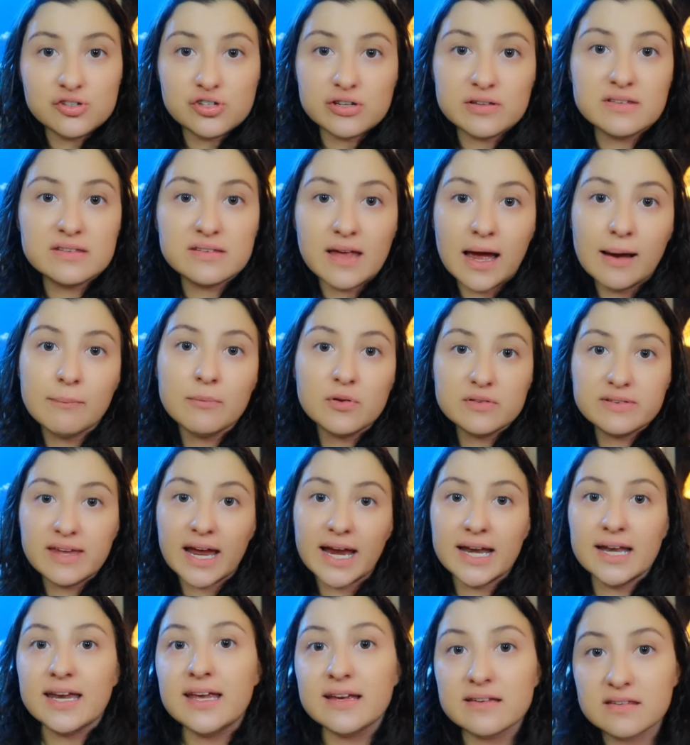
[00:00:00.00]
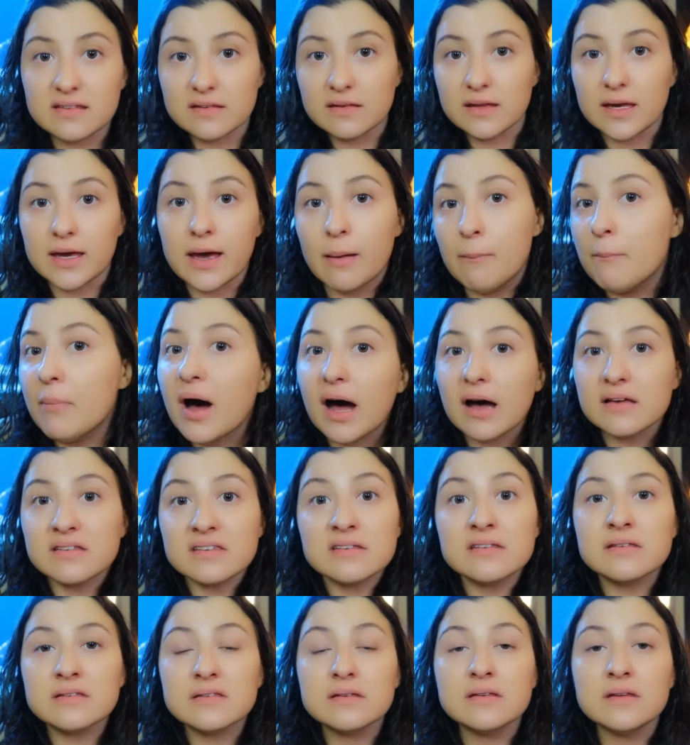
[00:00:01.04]
just simultaneously
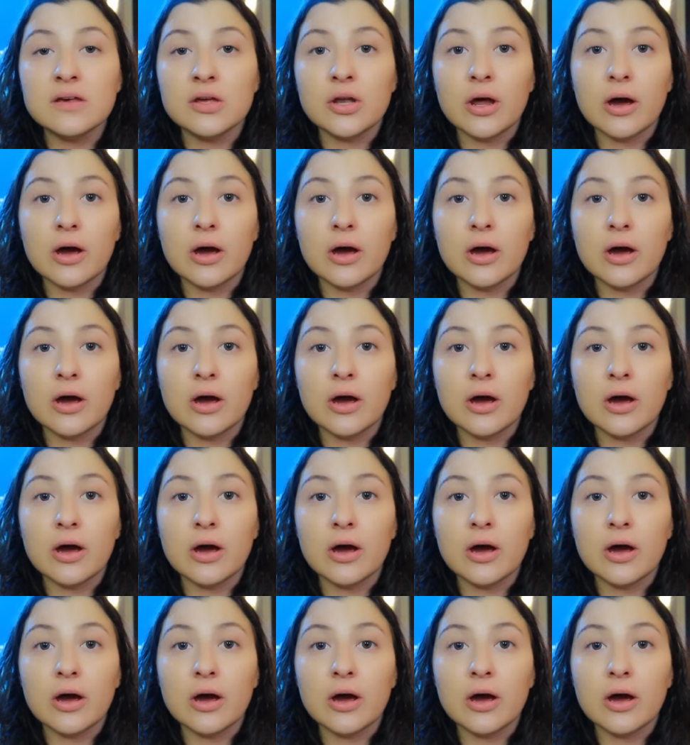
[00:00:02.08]
combusts, you